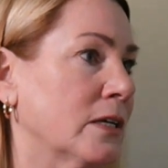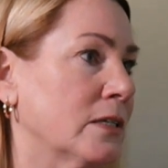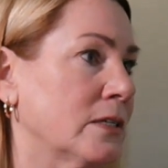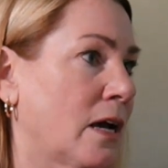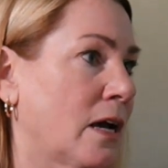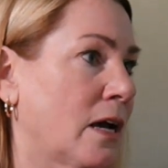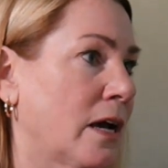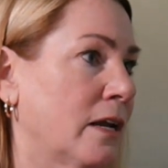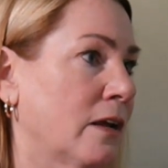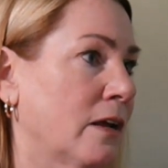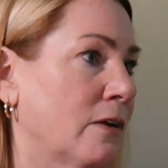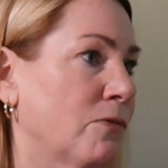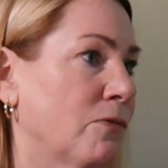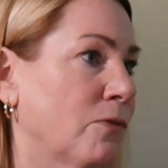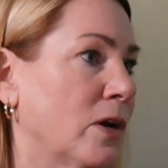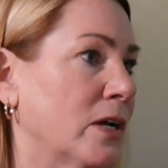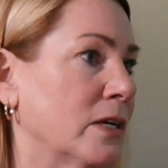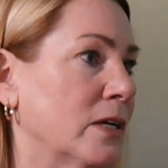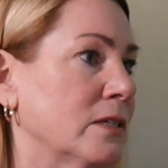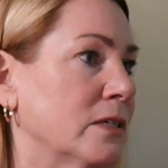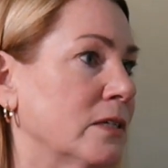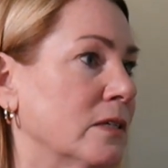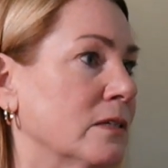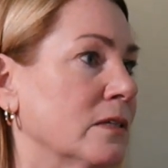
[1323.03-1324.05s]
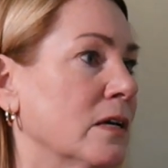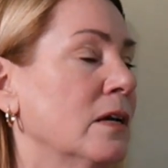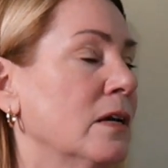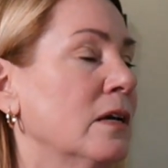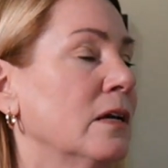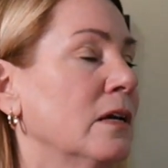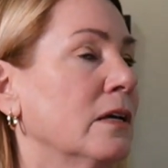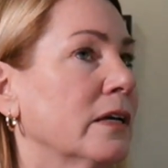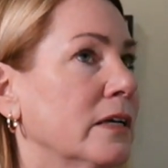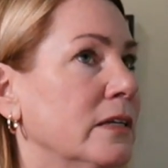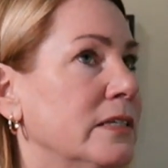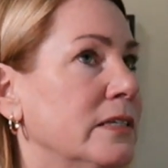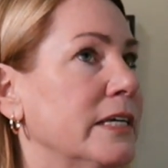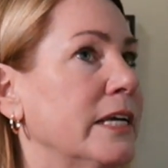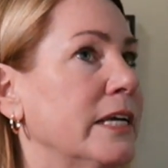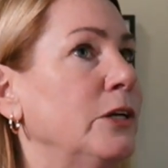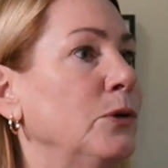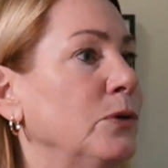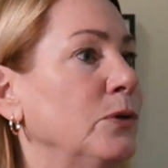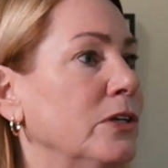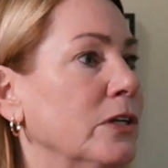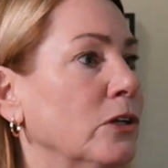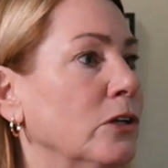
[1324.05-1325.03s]
exciting for us, is
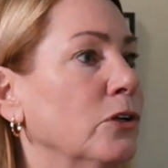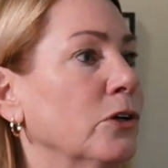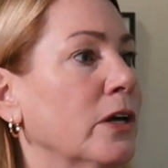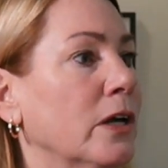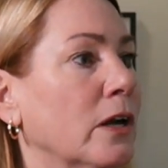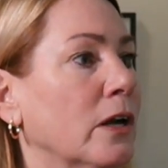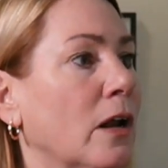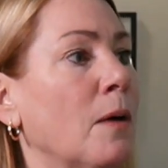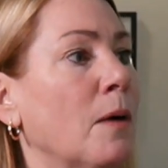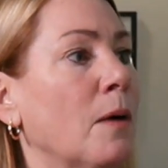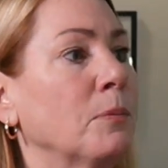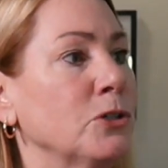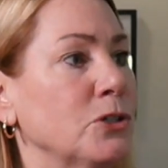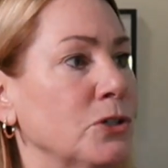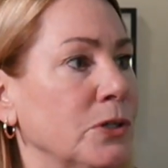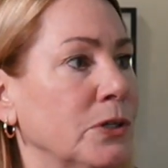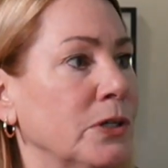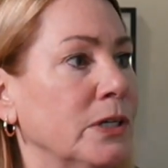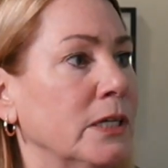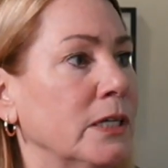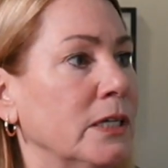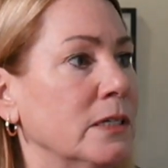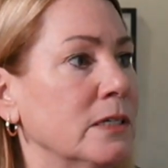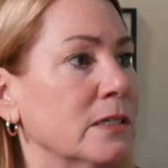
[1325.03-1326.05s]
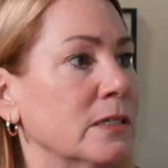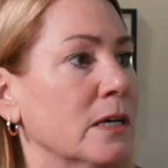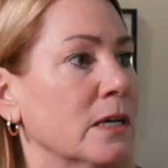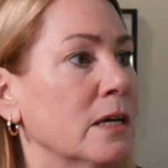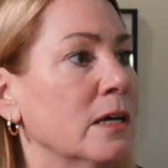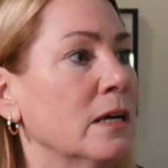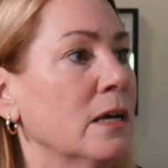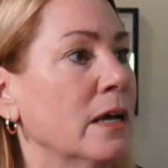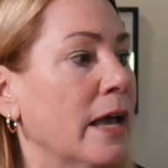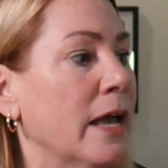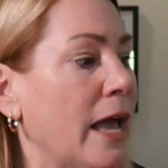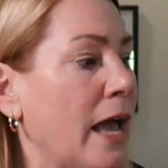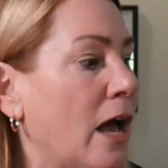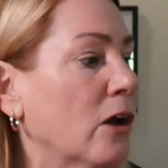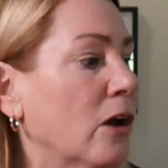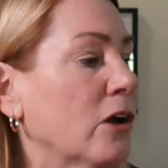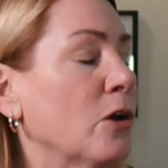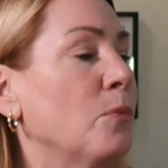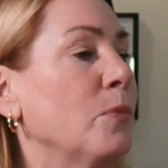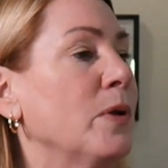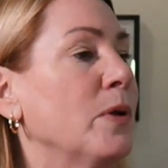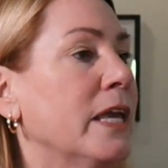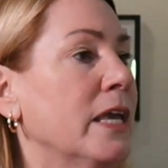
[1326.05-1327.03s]
continuing to look at opportunities. How
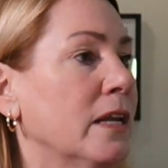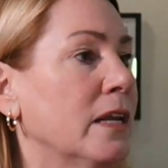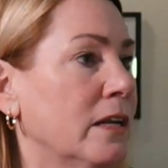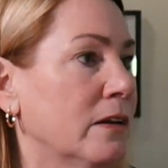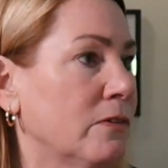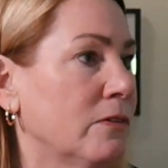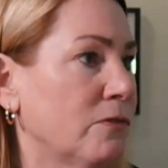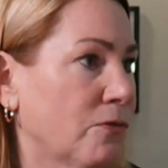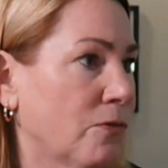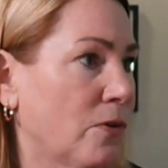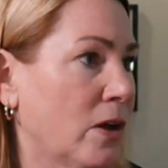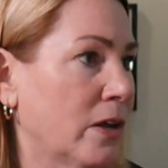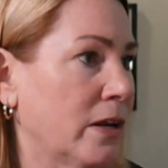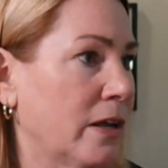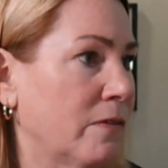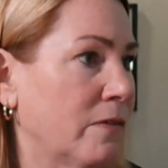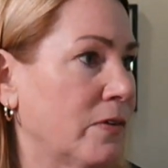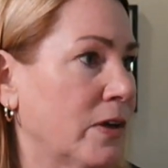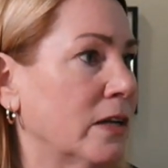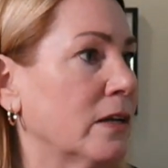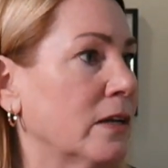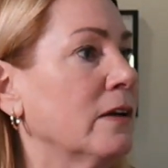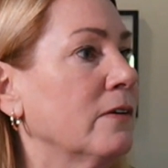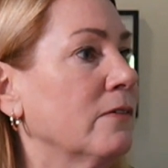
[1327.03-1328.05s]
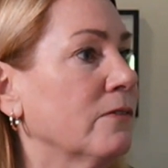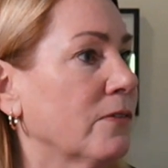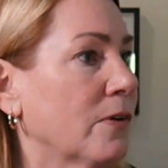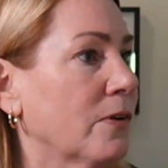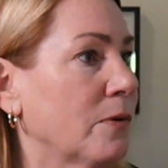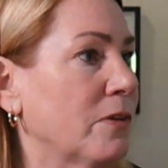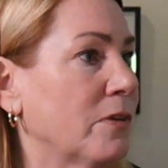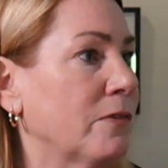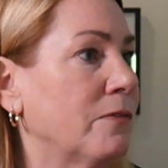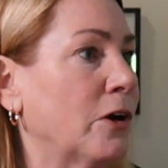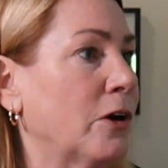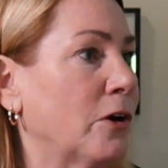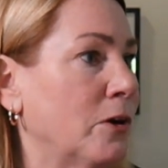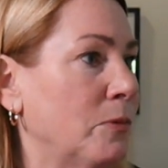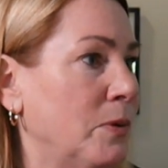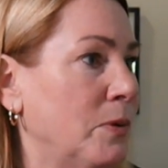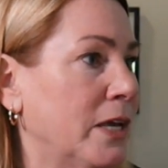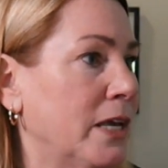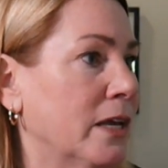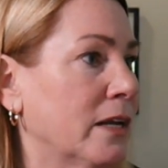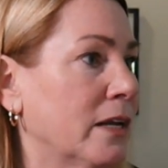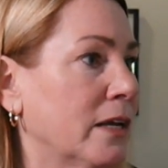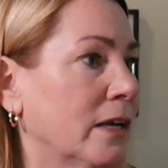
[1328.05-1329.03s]
can we get in front of it from the very
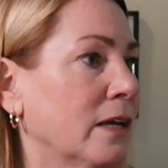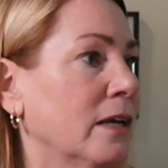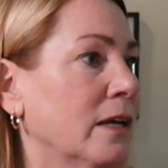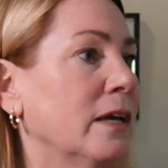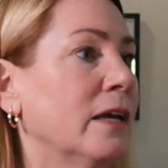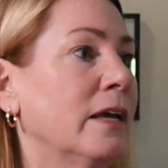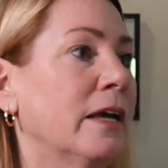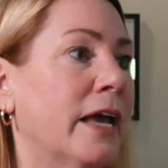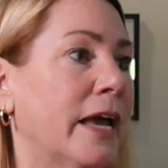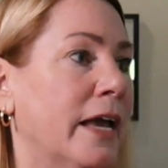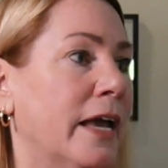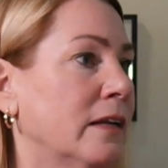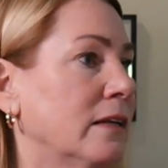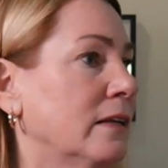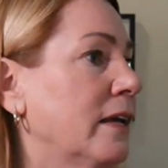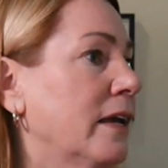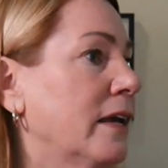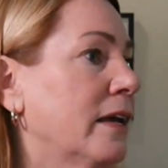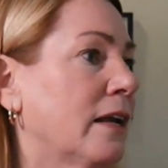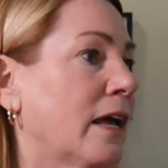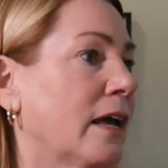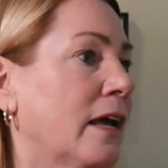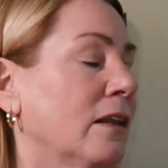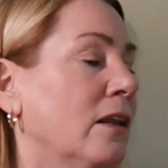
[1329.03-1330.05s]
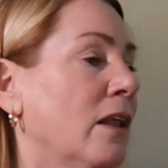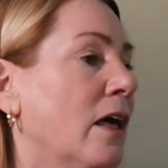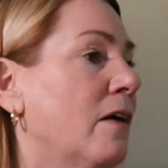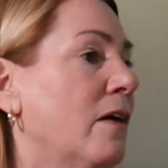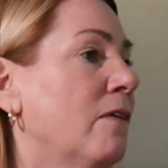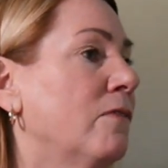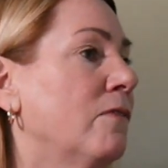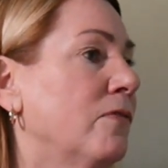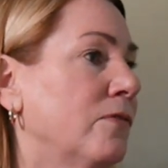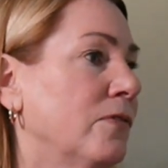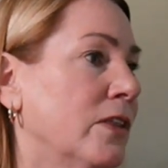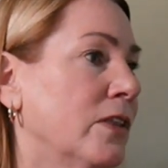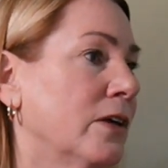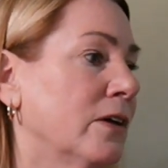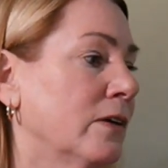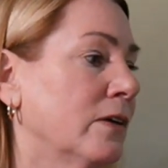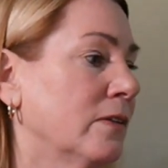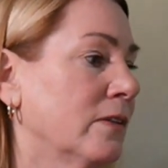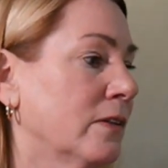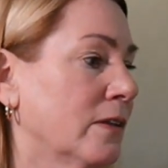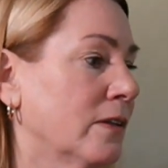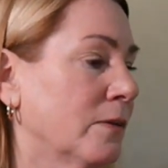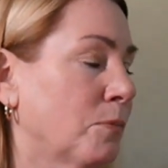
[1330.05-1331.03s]
beginning? And I love
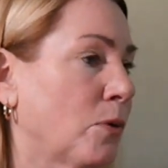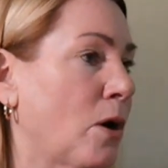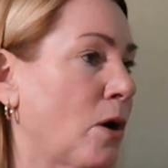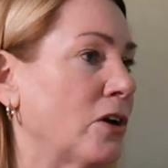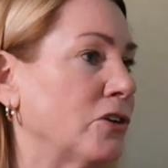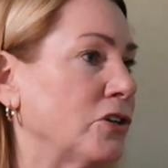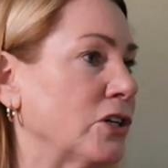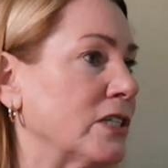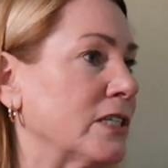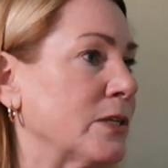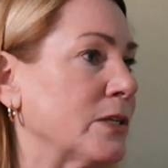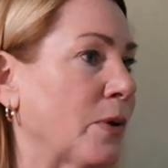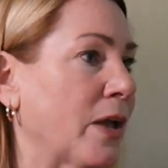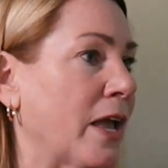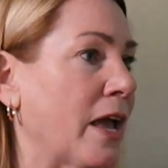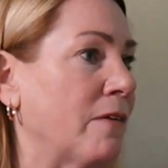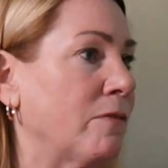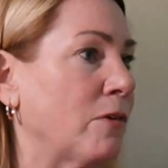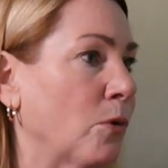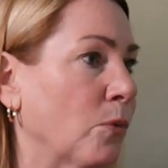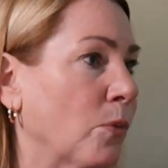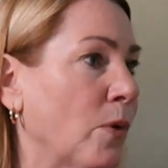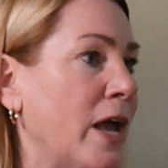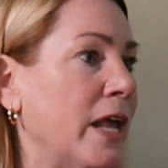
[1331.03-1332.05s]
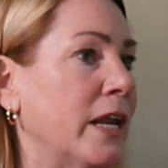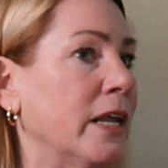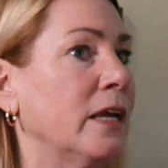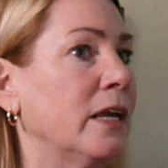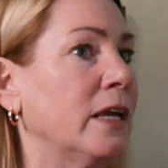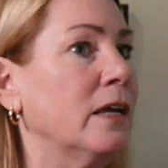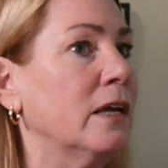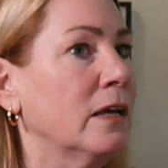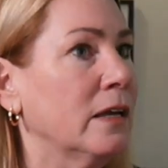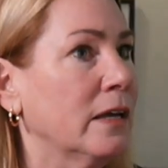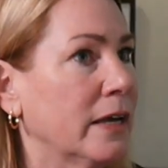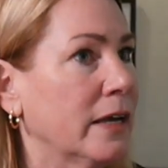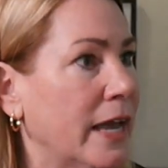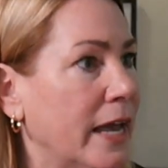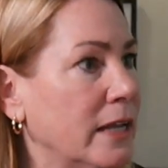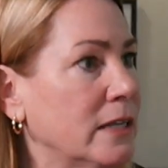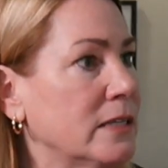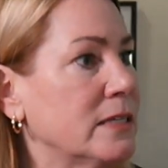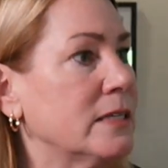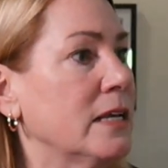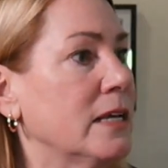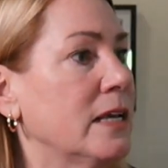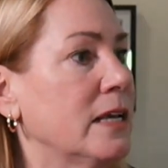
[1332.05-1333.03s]
the projects that we have already,
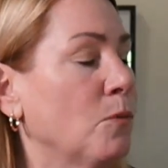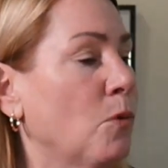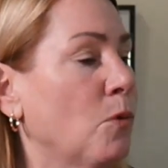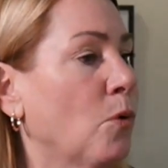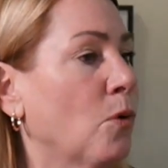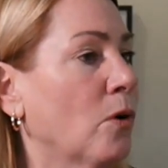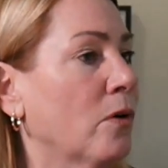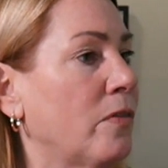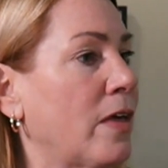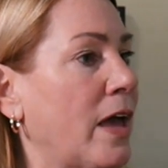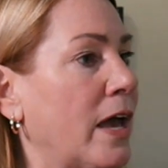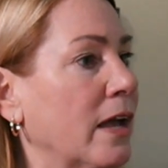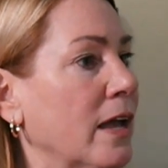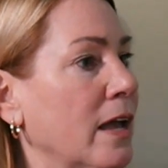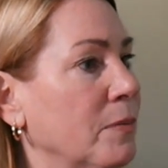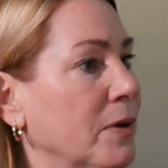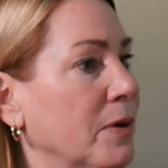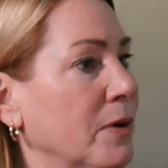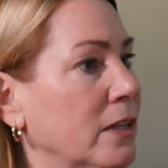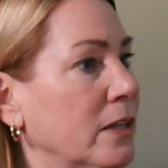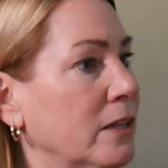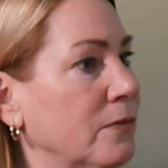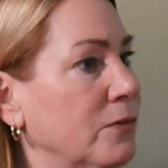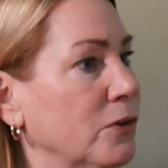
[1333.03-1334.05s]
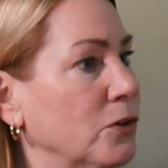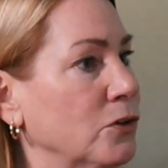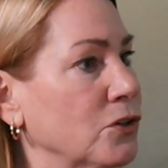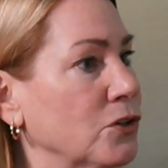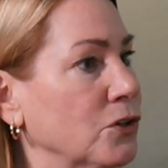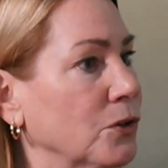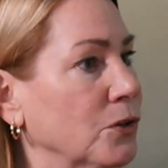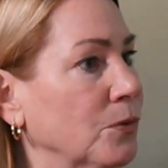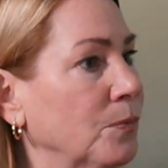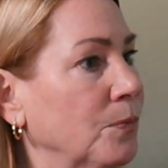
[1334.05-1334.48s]
and seeing more of that coming in the future.